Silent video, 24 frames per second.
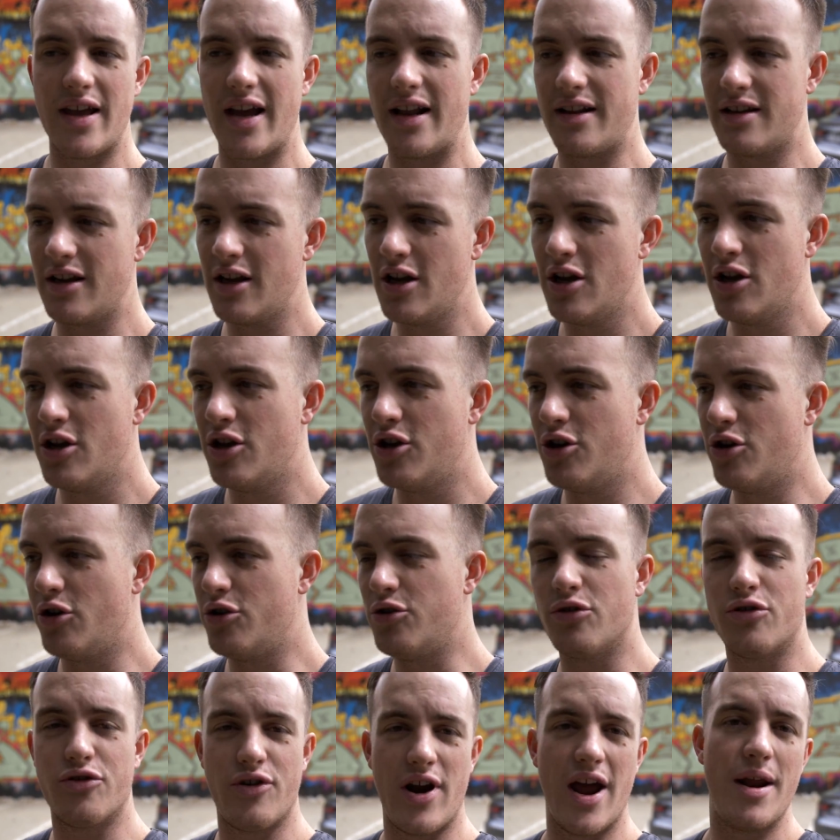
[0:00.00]
that
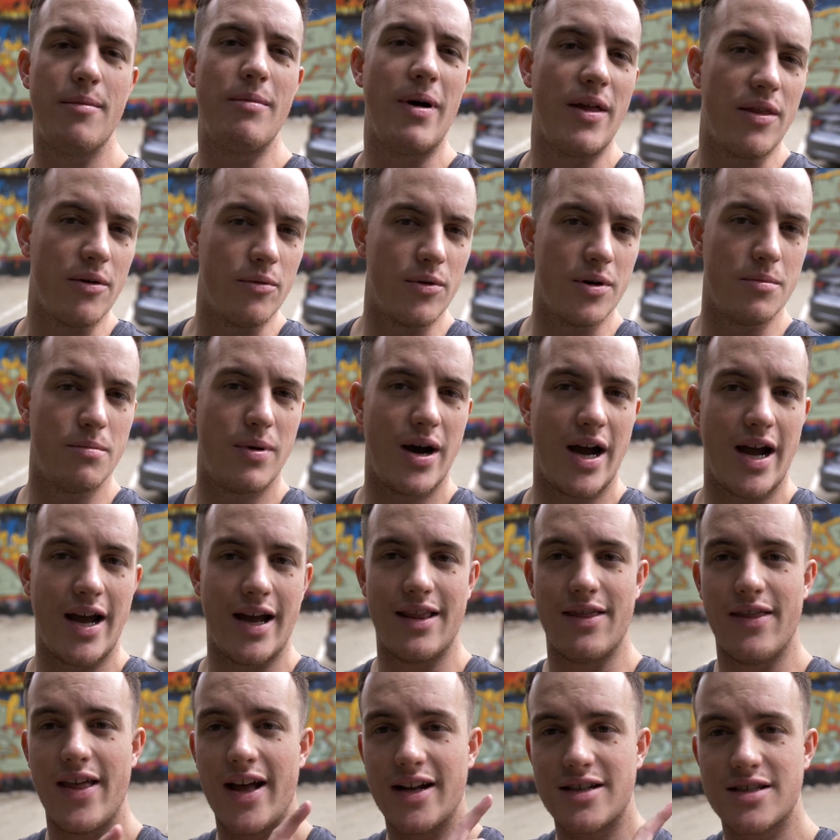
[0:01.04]
your grandmother would buy.
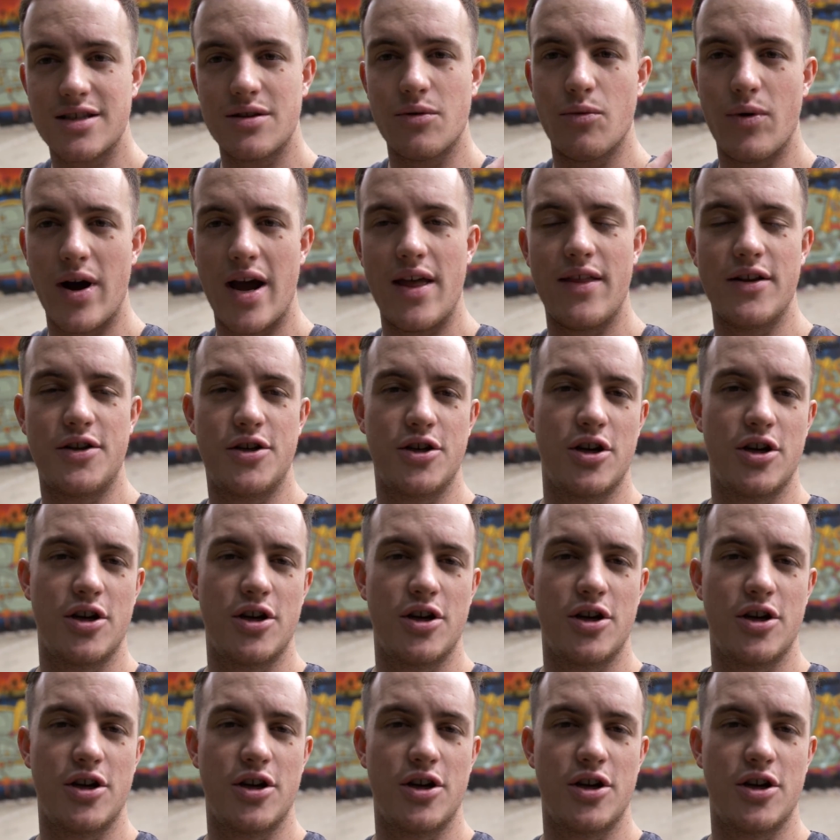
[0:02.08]
And that's the way that